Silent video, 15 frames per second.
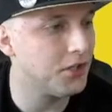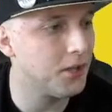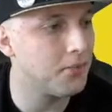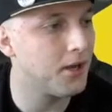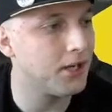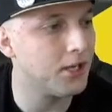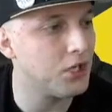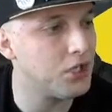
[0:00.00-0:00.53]
I'm
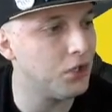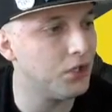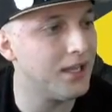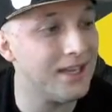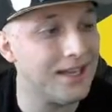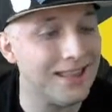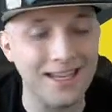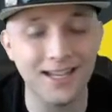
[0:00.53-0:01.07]
not going to shield
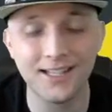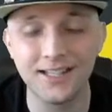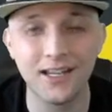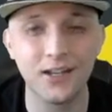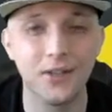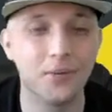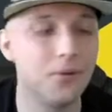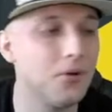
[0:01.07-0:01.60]
anything that's
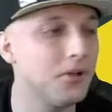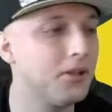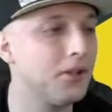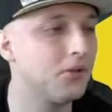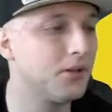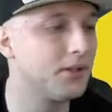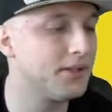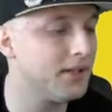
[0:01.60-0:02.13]
going to throw at the
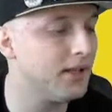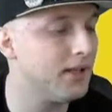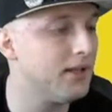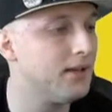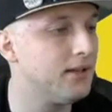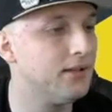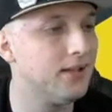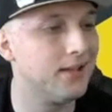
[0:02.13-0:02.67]

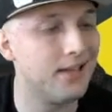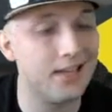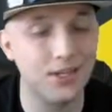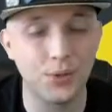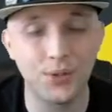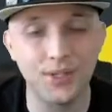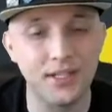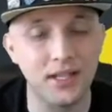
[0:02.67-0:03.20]
Cresselia.
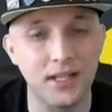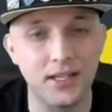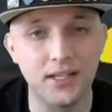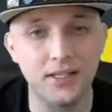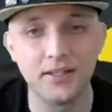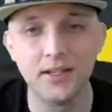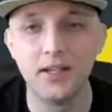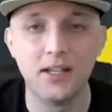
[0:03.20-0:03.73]
Again, Cresselia
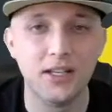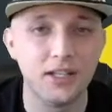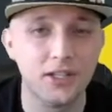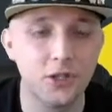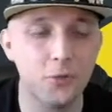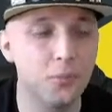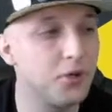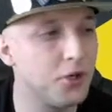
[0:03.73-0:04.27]
is
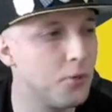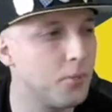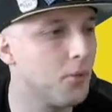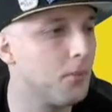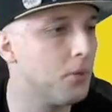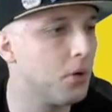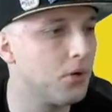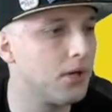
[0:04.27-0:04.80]
super
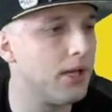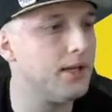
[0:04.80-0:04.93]
duper bulky,